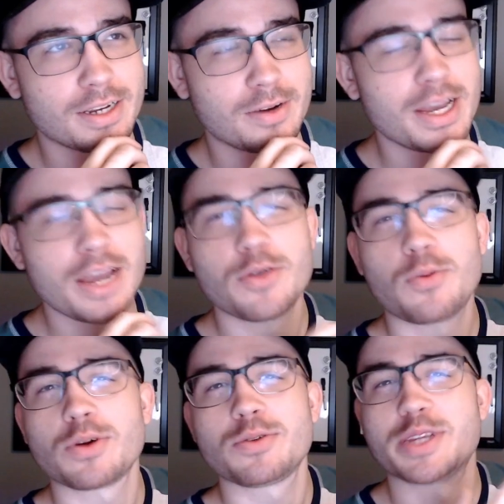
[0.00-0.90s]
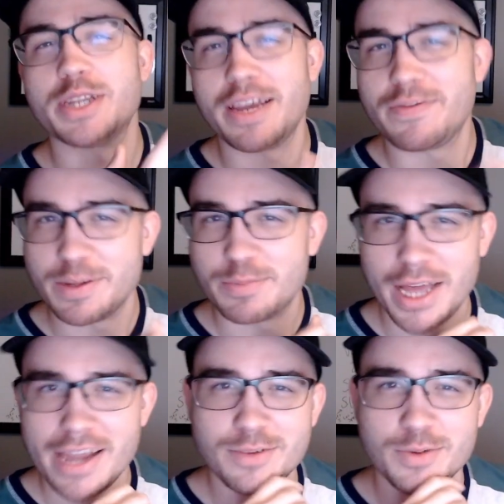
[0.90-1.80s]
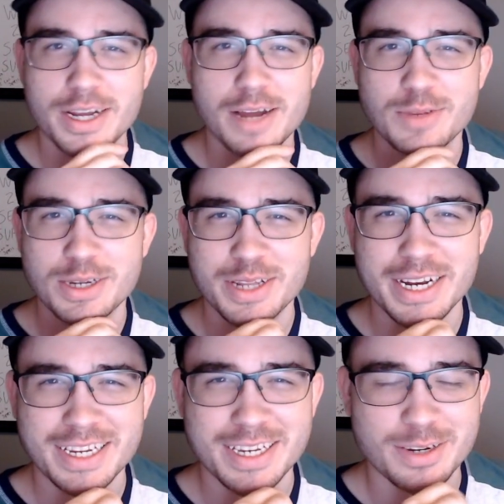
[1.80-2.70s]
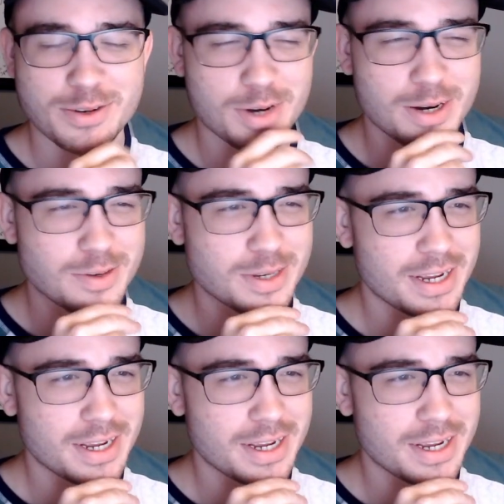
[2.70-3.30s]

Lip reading: So the world's a nifty place when it comes to Linux distros.